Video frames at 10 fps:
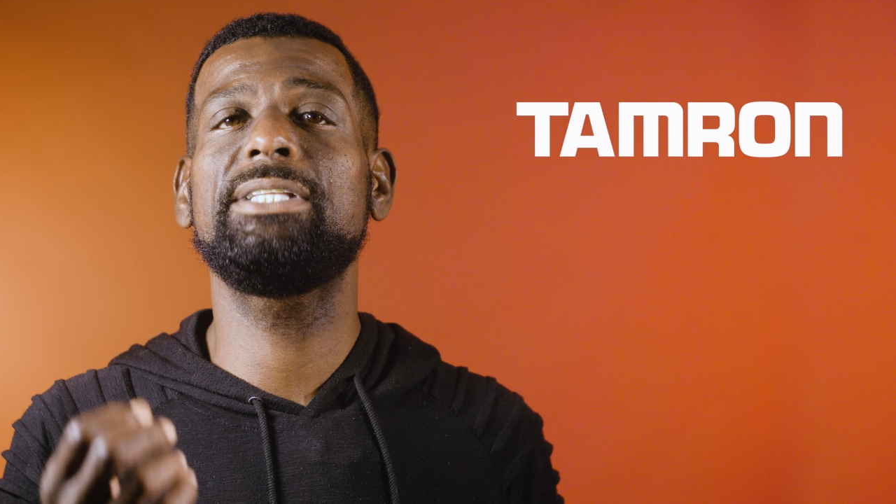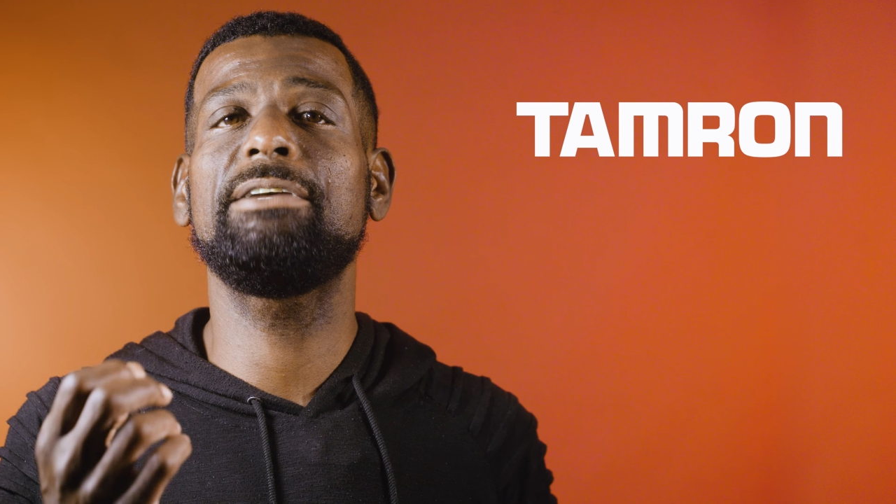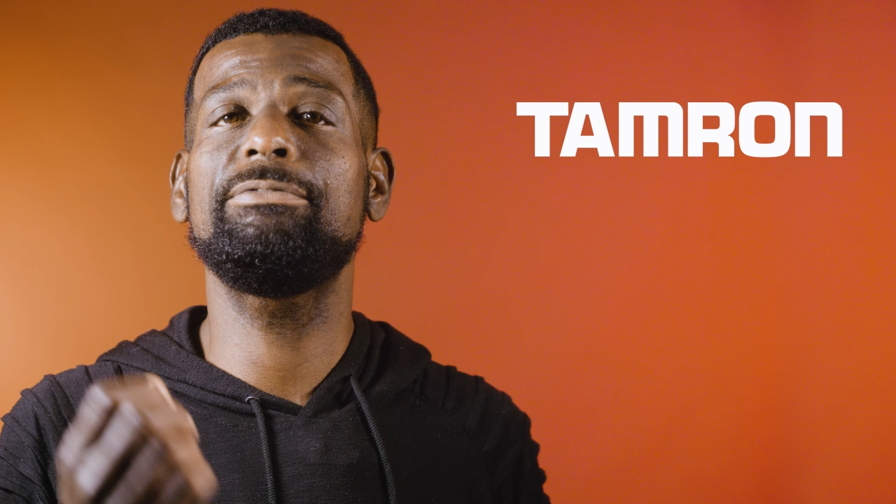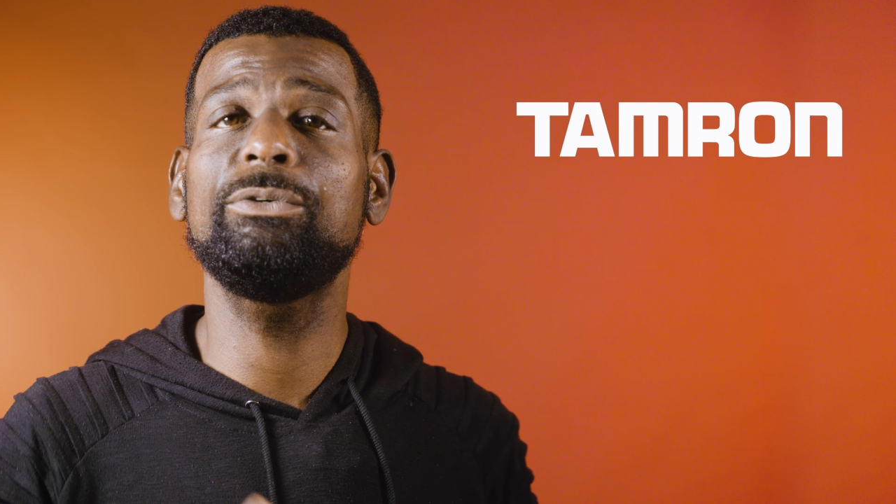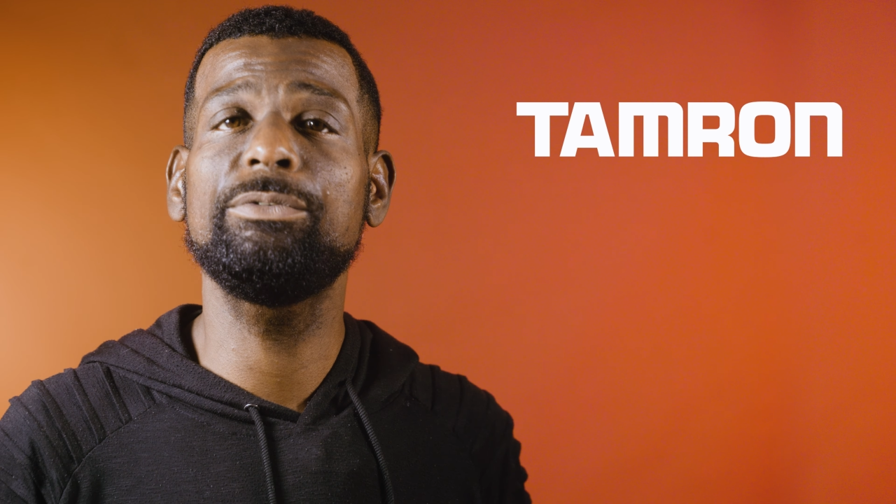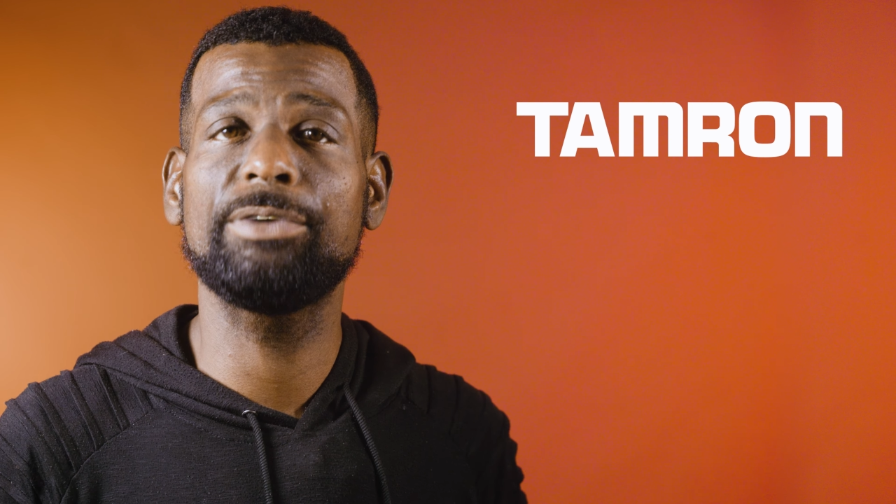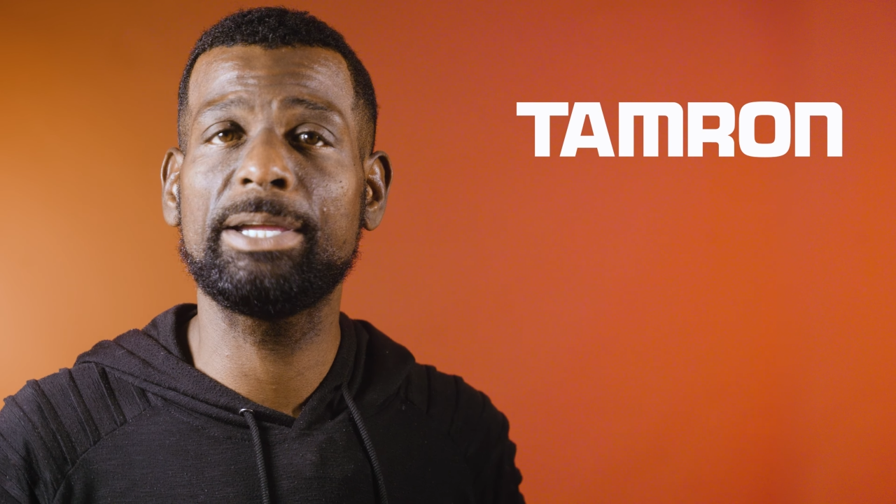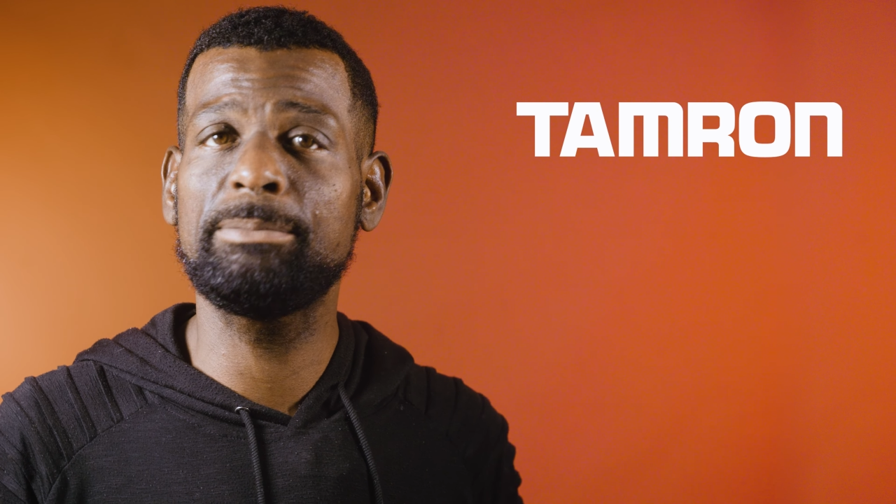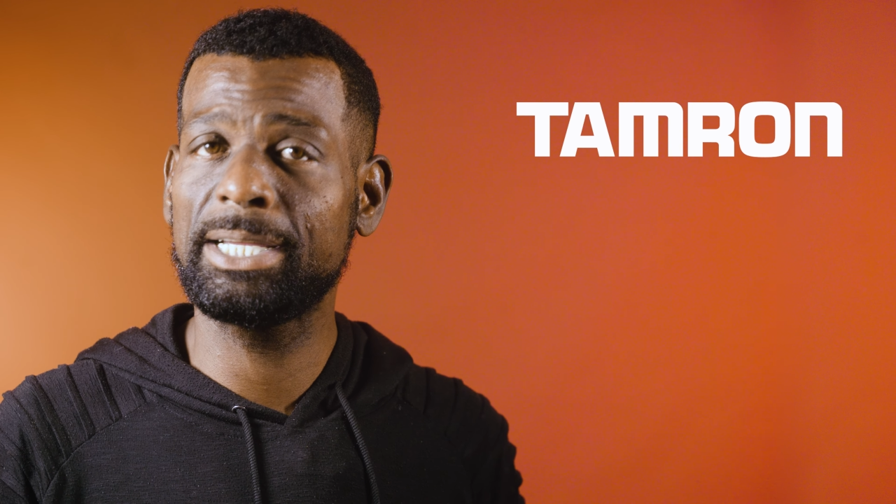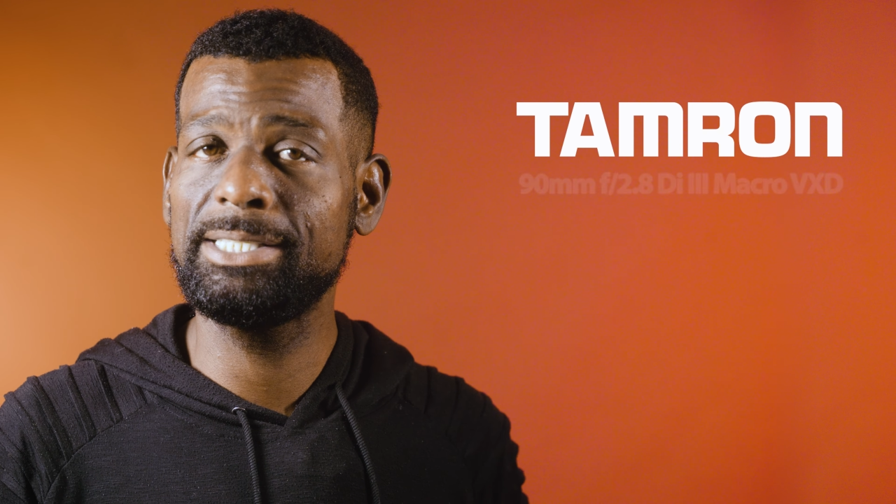their full
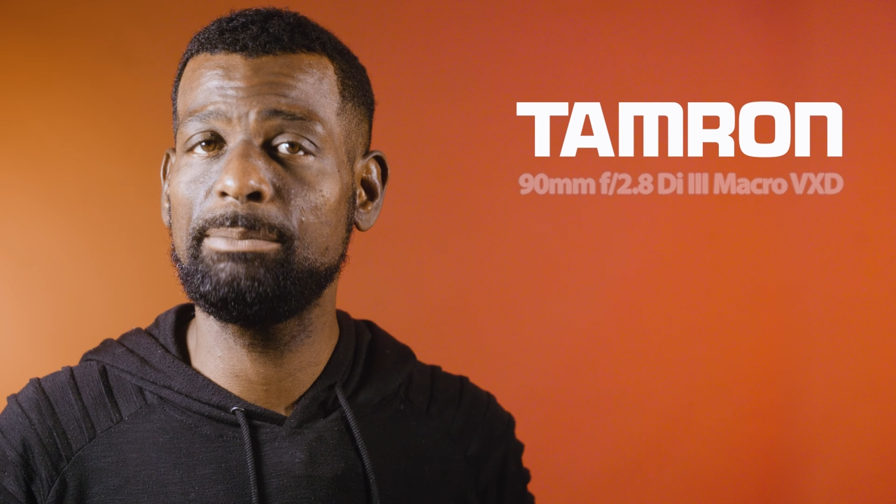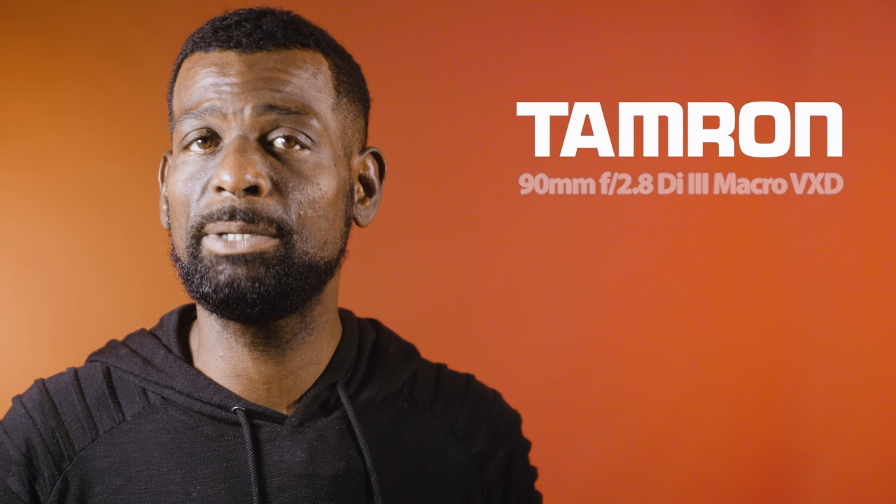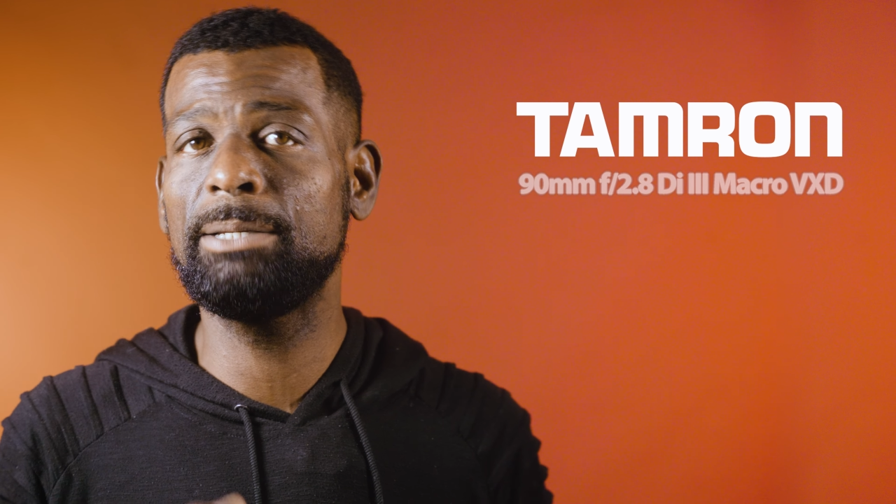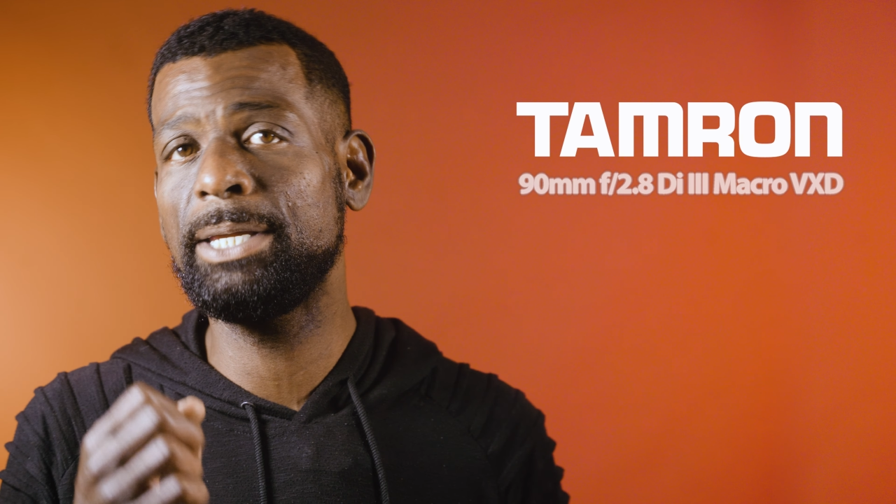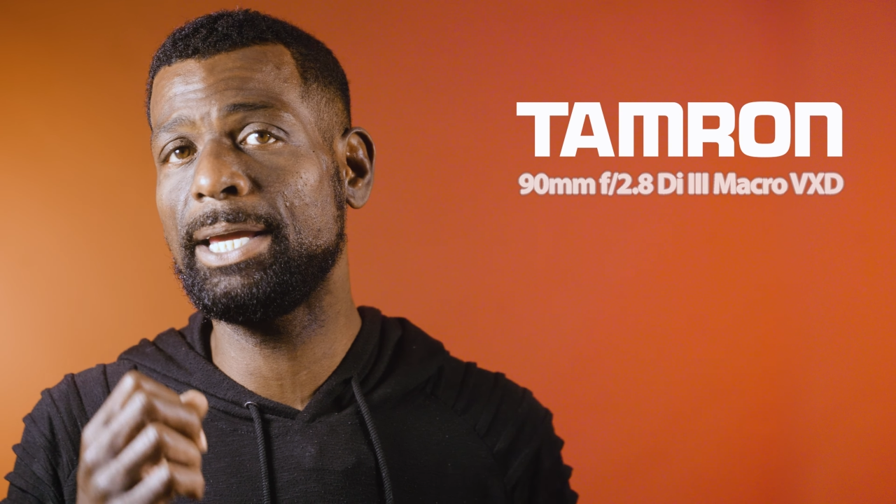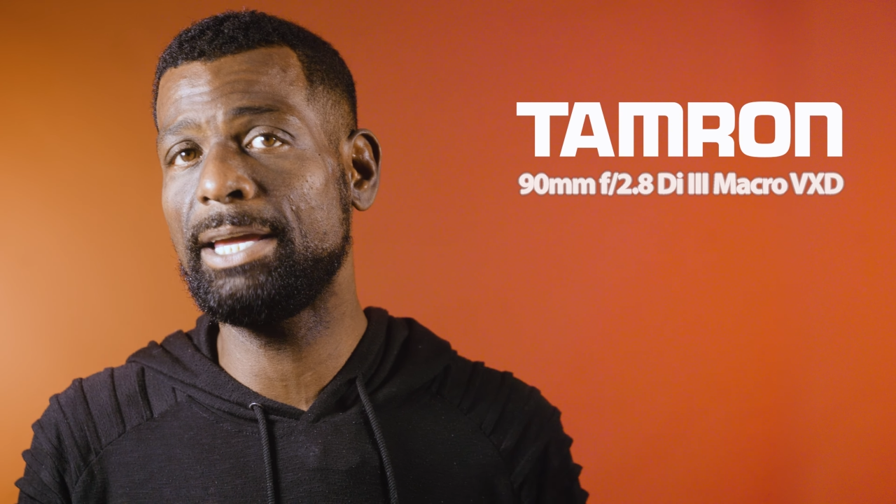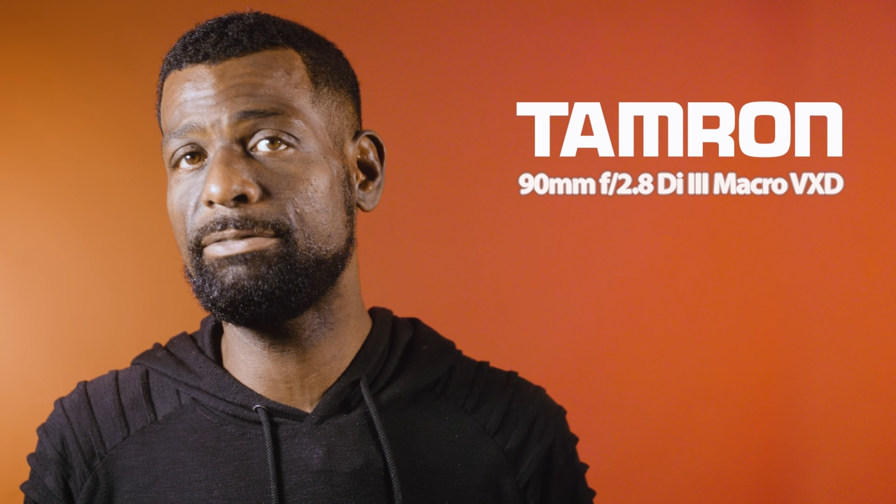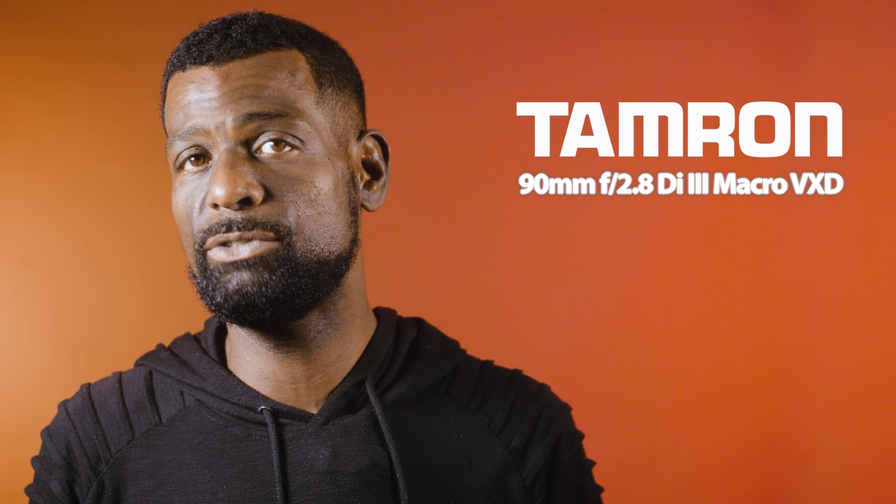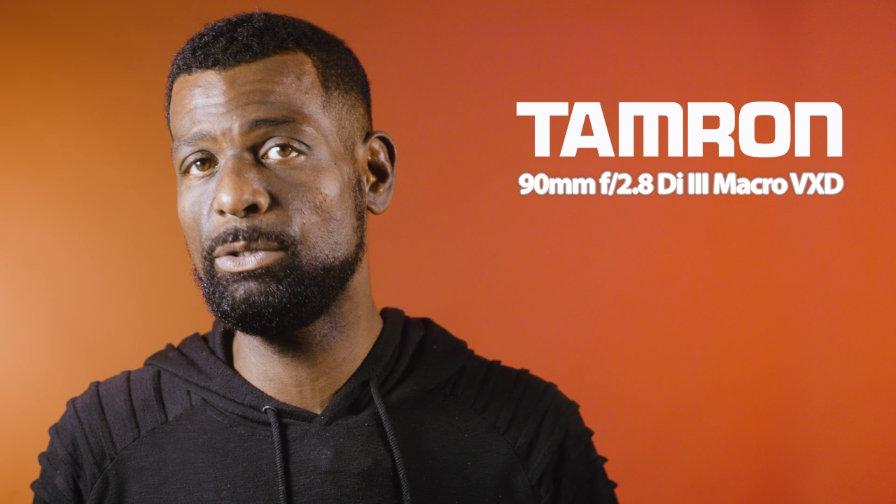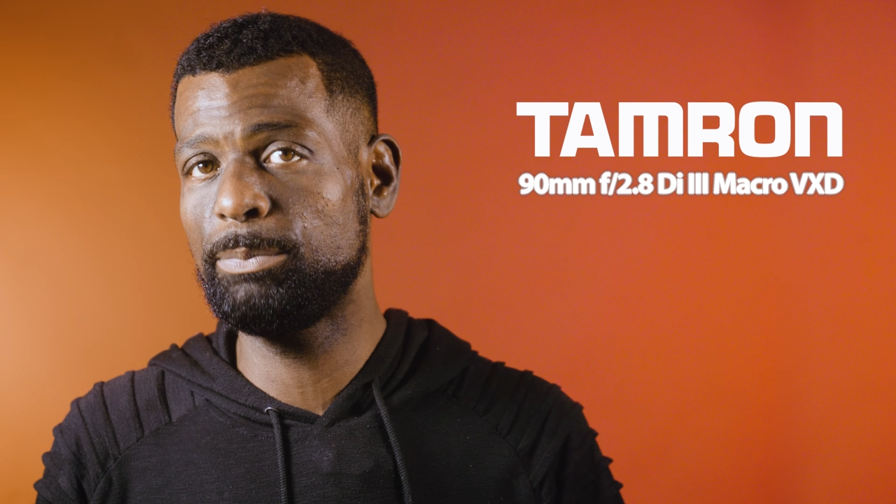frame 90mm
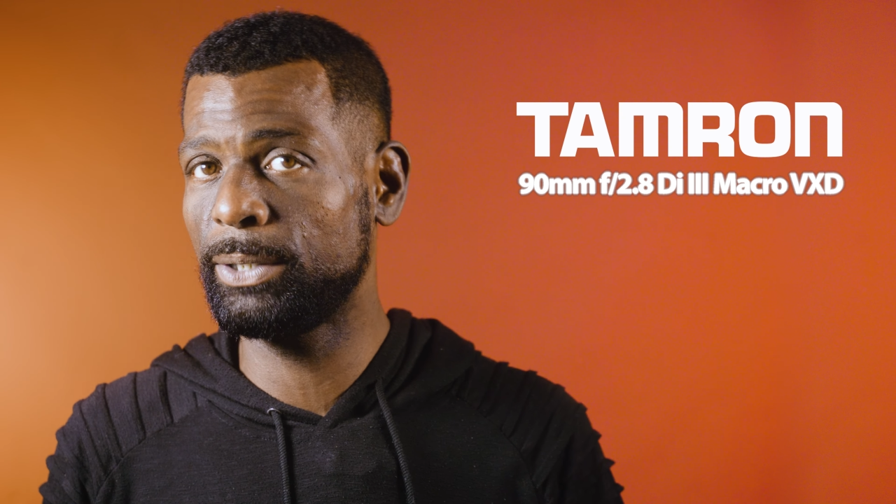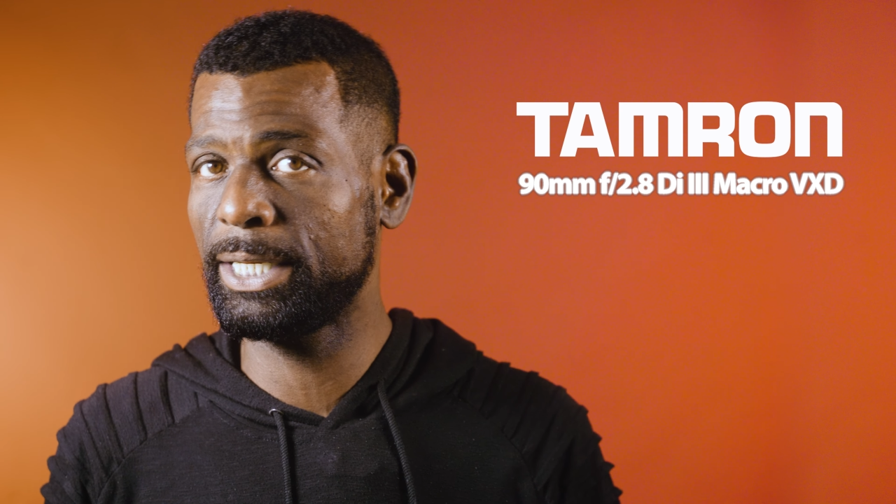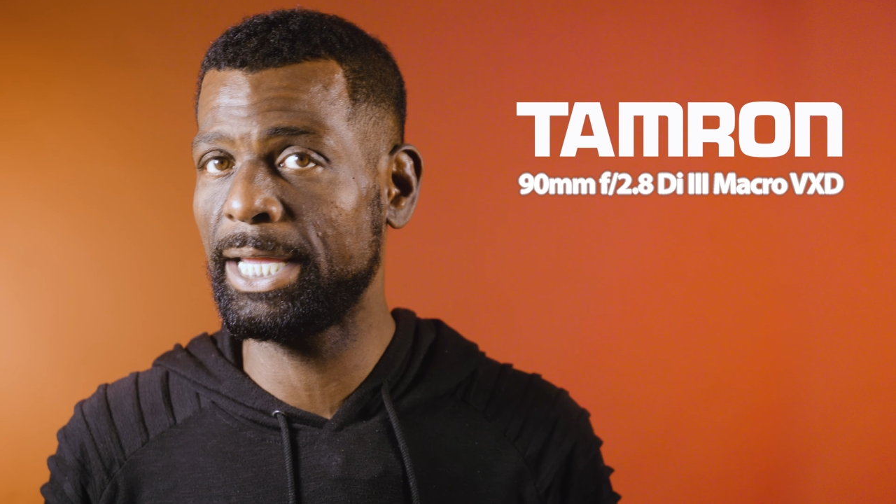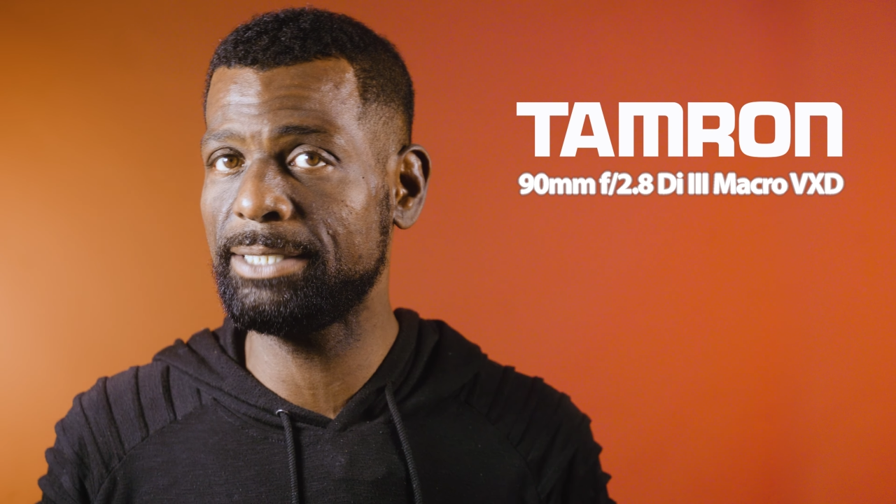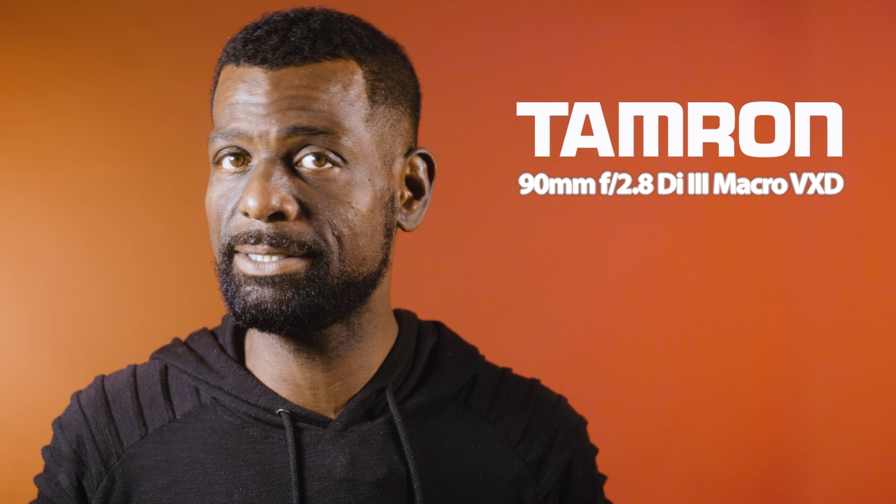f2.8